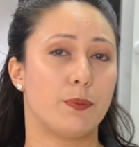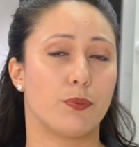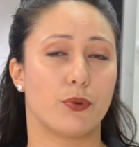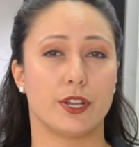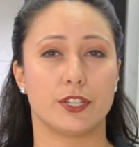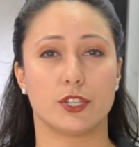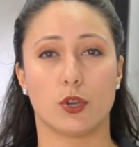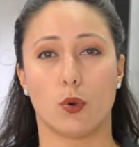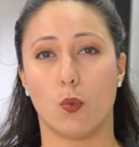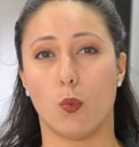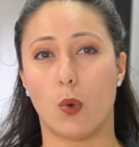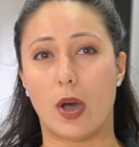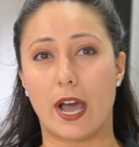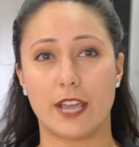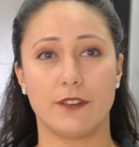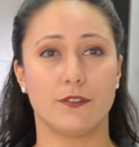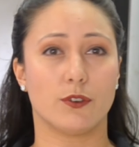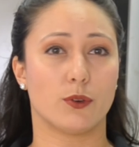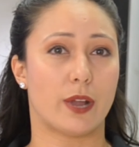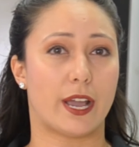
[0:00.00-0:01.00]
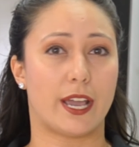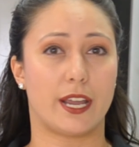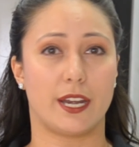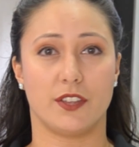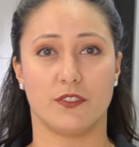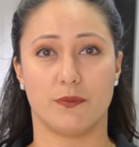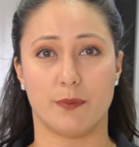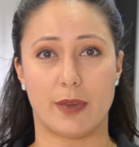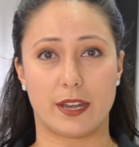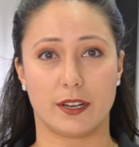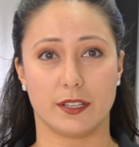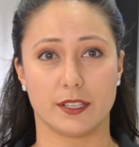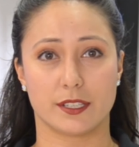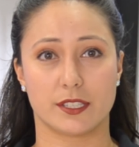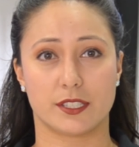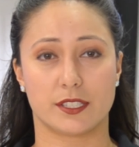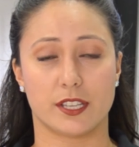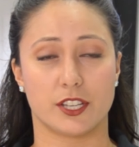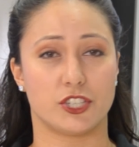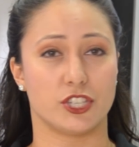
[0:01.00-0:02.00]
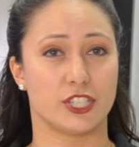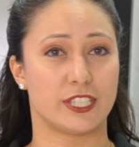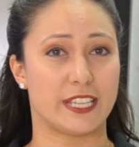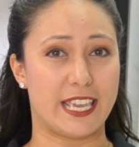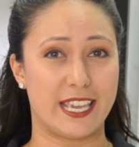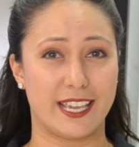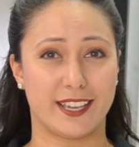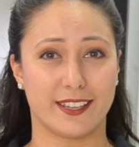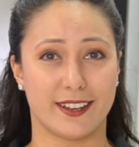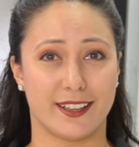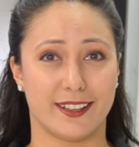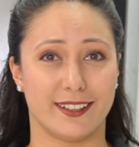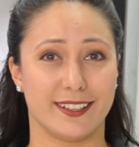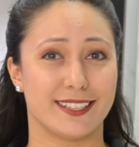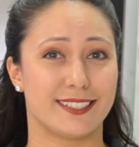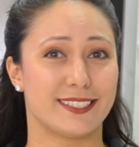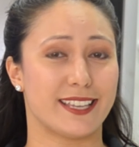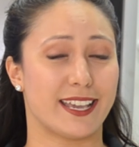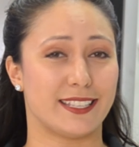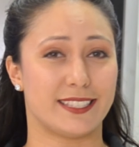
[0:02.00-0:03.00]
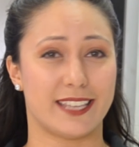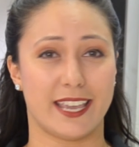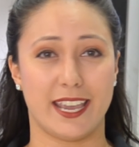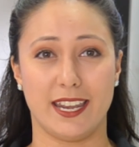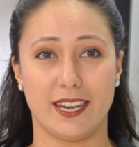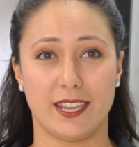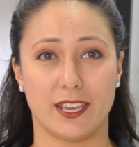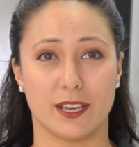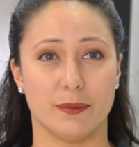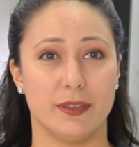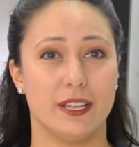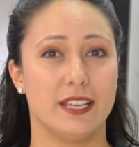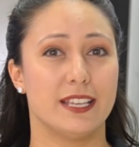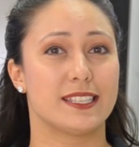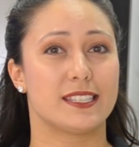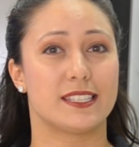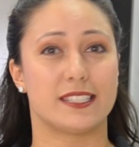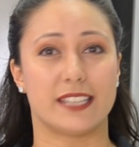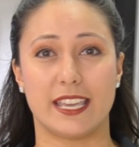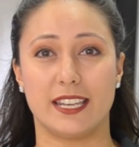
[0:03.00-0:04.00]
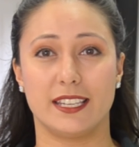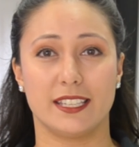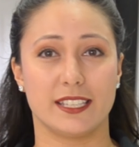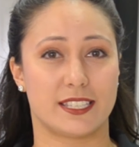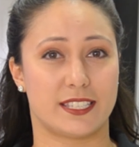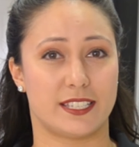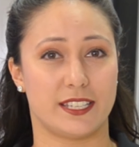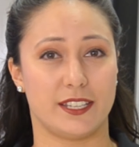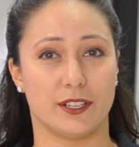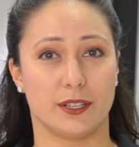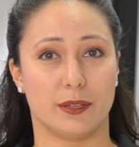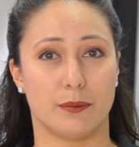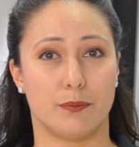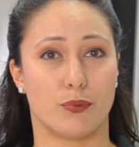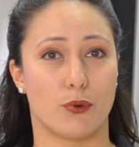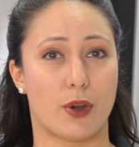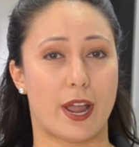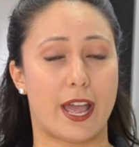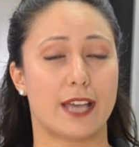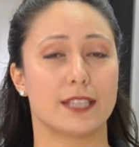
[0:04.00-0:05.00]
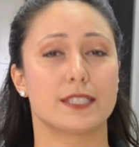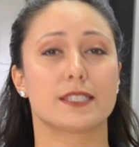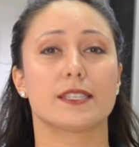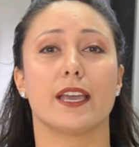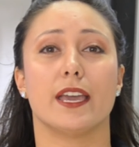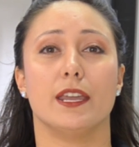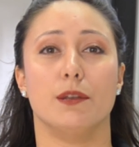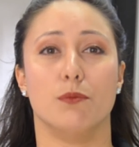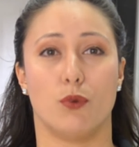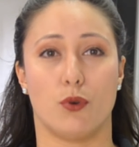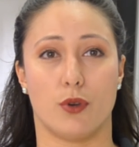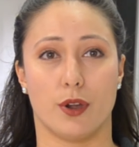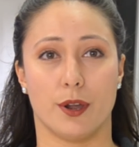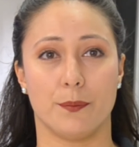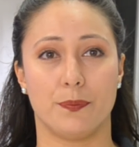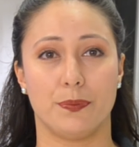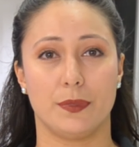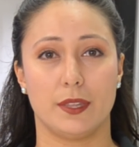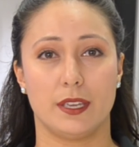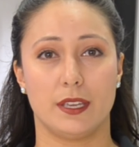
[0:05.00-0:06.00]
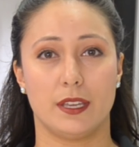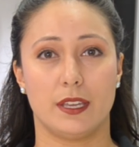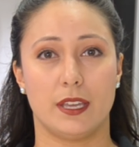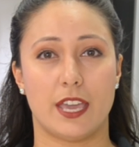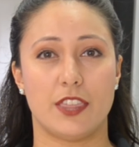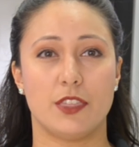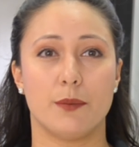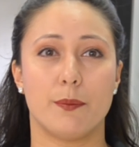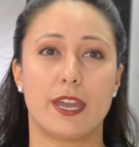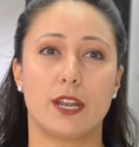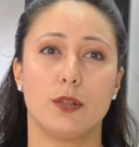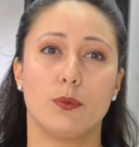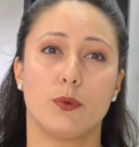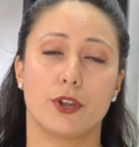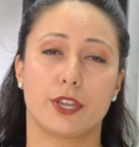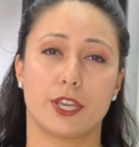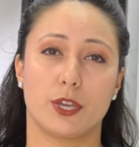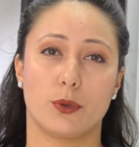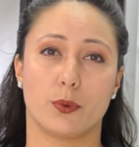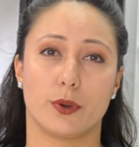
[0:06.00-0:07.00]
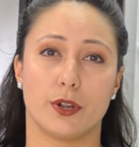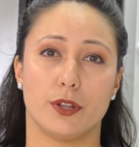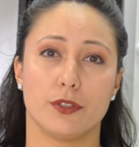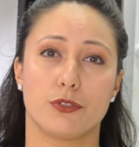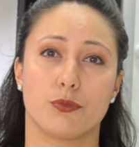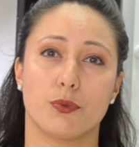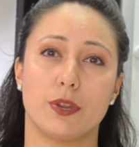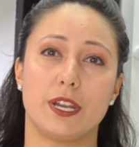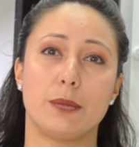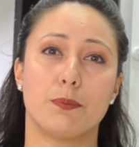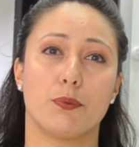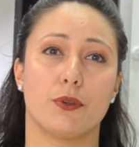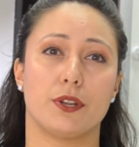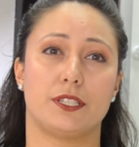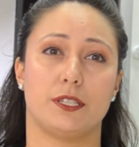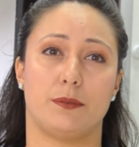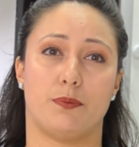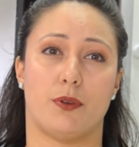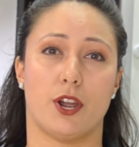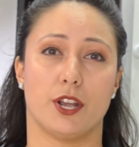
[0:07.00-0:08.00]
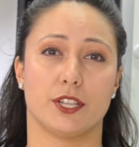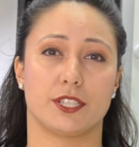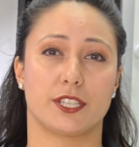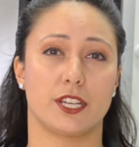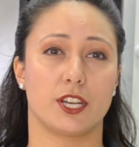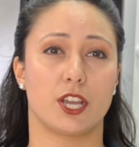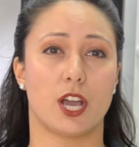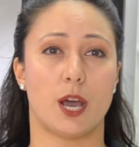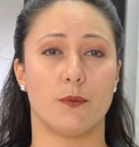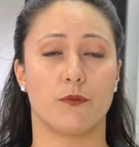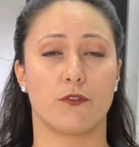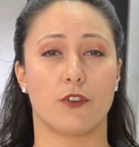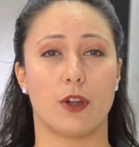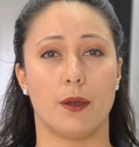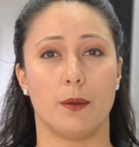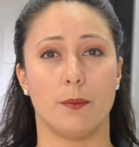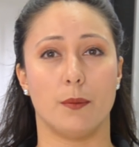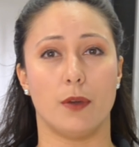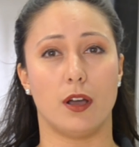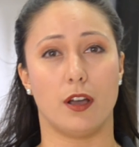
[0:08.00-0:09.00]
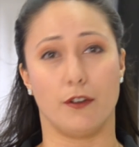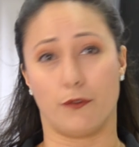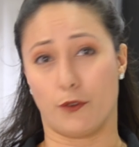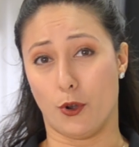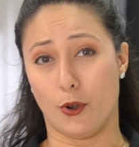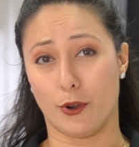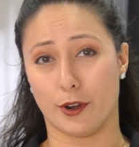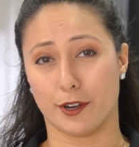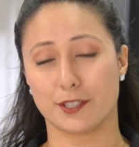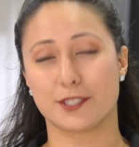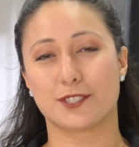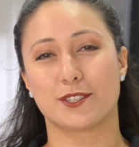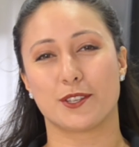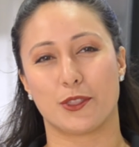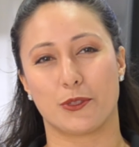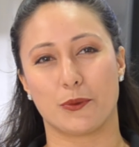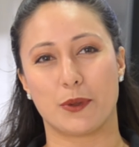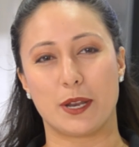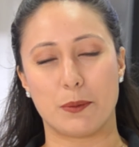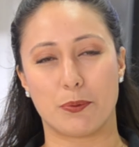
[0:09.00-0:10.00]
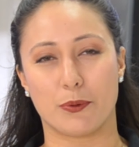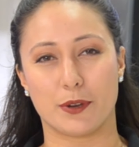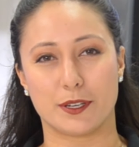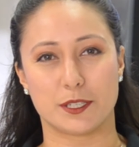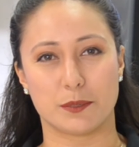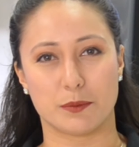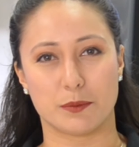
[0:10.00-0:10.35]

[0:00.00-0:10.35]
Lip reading: print a wide variety of metals, such as Inconel, titanium, stainless steel, brass, and more. In the metalworking world, 3D printed parts can come from, of course, 3D printed